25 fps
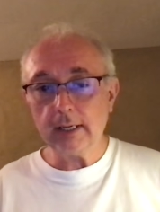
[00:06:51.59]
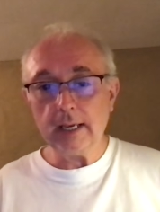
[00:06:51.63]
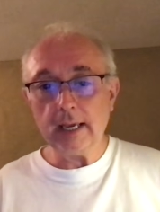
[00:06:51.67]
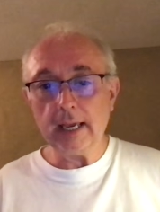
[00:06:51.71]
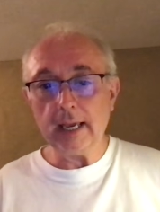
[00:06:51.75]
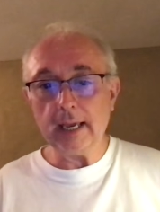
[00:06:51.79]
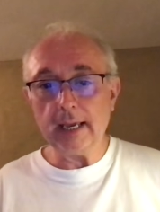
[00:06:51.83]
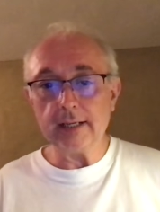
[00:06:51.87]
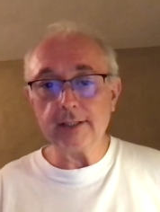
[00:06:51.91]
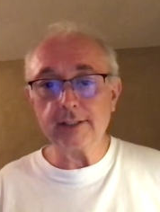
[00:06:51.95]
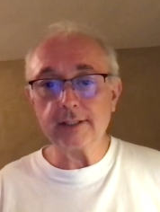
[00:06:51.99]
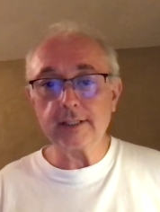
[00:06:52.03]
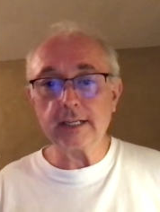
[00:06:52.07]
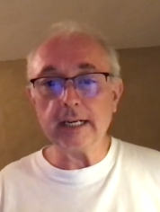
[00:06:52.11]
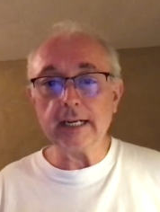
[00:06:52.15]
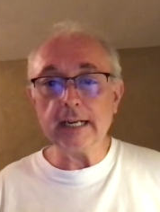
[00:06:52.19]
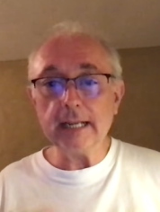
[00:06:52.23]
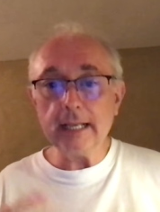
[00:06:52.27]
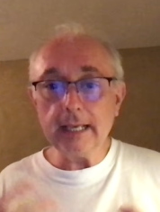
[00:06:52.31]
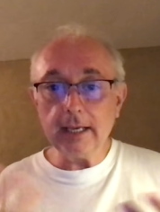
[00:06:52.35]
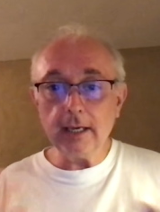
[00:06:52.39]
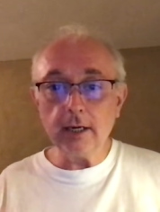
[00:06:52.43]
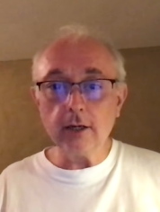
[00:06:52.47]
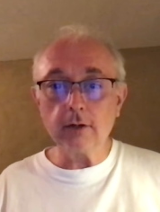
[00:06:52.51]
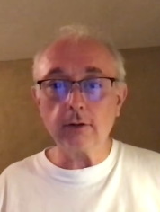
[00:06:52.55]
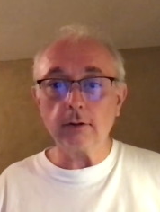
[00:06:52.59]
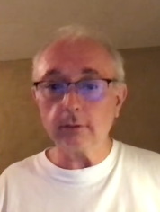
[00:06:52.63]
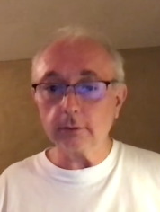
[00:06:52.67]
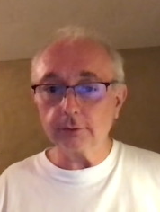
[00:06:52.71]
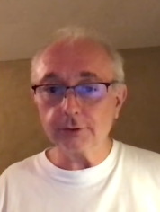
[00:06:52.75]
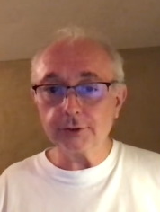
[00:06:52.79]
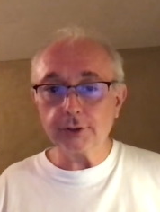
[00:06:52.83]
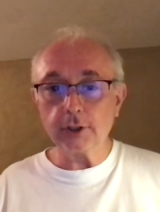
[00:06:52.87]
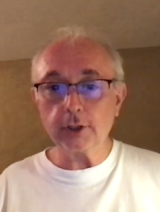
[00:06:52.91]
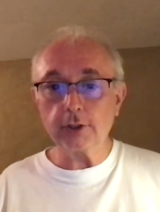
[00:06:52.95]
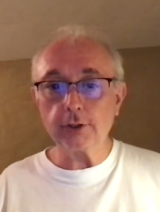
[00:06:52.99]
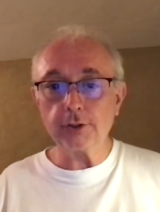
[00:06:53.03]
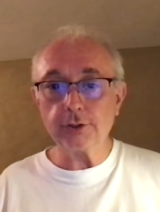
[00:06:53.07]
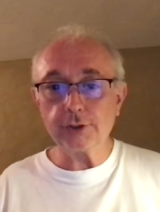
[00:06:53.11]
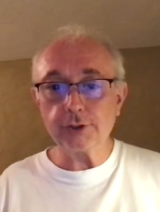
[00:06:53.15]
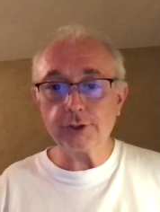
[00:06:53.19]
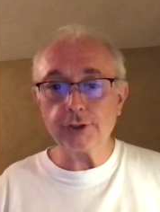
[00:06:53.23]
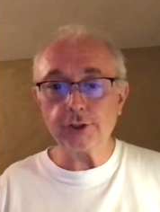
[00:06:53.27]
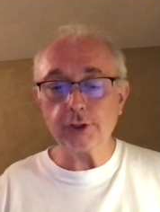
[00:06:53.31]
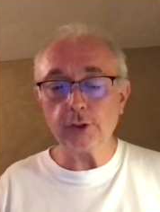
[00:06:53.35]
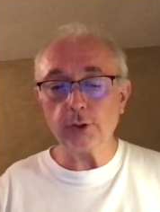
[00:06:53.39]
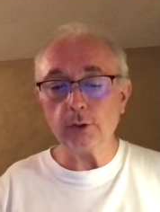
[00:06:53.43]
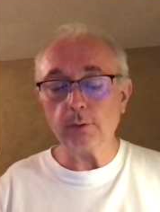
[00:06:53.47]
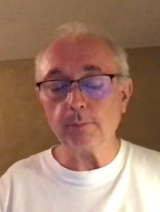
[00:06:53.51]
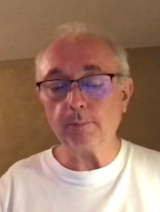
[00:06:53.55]
it's legal to
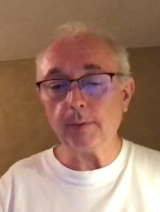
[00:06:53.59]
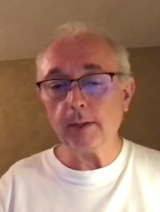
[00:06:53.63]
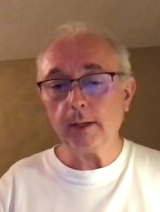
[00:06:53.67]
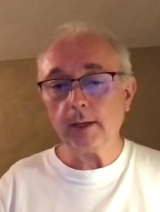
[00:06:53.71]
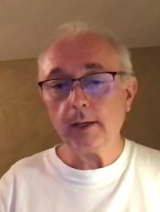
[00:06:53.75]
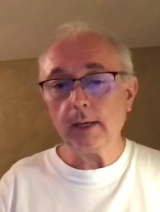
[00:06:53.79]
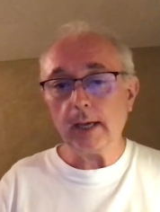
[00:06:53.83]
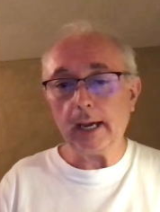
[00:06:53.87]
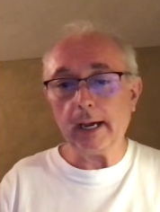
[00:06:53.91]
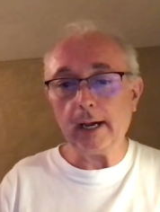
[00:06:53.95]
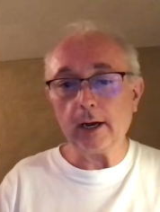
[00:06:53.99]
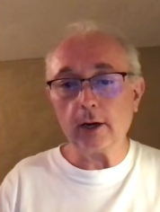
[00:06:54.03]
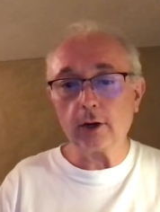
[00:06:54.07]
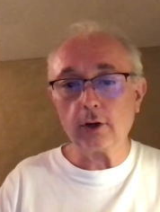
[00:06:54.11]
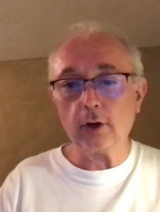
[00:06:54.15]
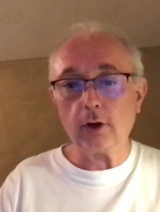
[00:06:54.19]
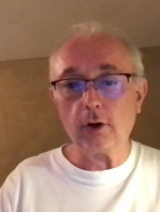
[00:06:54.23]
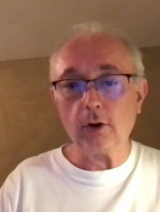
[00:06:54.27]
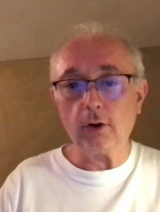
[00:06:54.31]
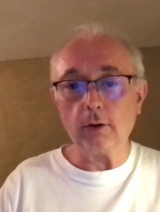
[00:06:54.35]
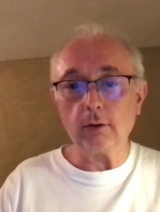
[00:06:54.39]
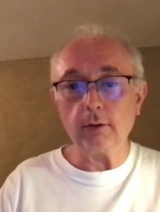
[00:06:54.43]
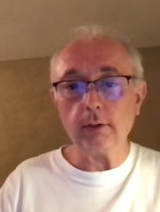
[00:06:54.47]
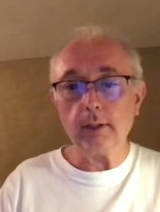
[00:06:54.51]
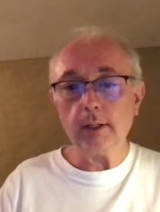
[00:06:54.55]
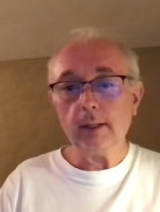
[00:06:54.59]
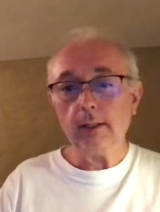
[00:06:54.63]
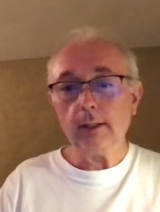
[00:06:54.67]
consume alcohol.